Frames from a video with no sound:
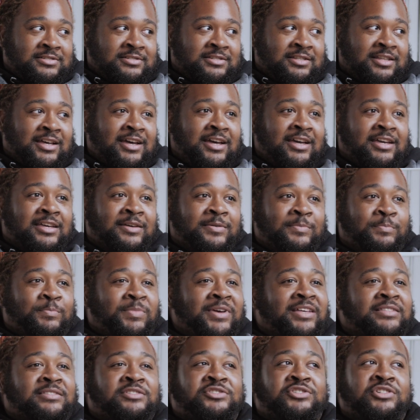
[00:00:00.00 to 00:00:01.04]
Yeah. Like
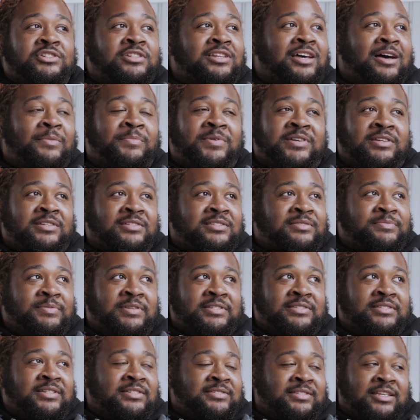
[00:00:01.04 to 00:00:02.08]
it should not be
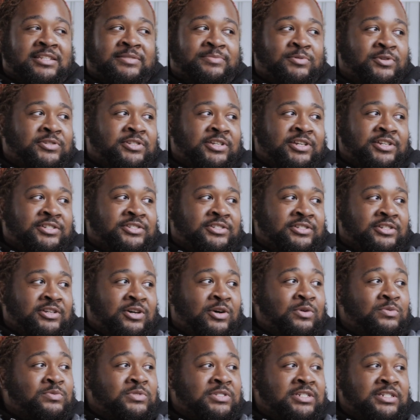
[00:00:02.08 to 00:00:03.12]
dismissed as exploitation
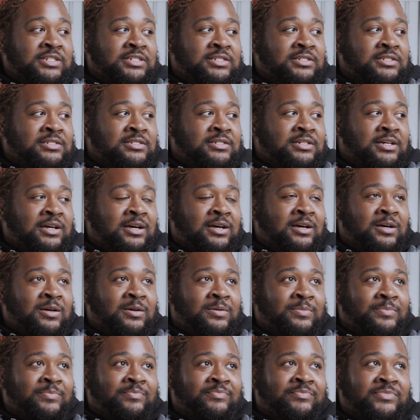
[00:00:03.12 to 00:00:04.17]
only.
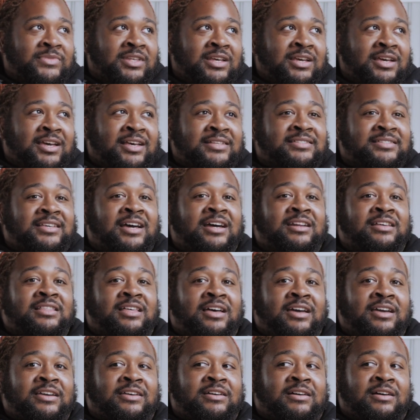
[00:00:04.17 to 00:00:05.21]
Yeah. It's kind of
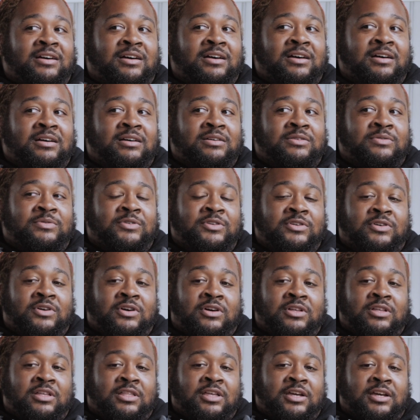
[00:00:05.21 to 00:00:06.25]
like what do you call it?